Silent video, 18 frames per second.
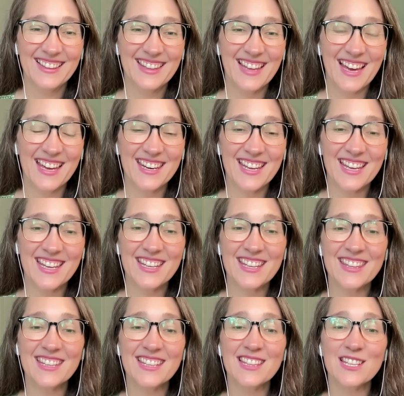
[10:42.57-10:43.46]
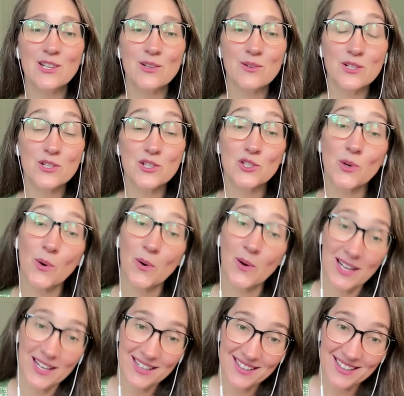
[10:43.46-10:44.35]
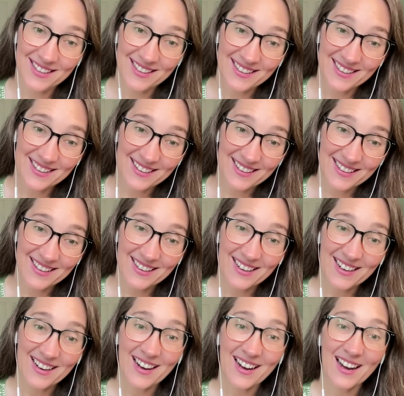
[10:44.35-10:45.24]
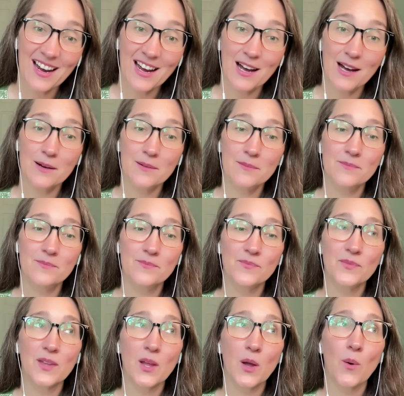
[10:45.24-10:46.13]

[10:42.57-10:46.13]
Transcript: that anything that you enjoyed um,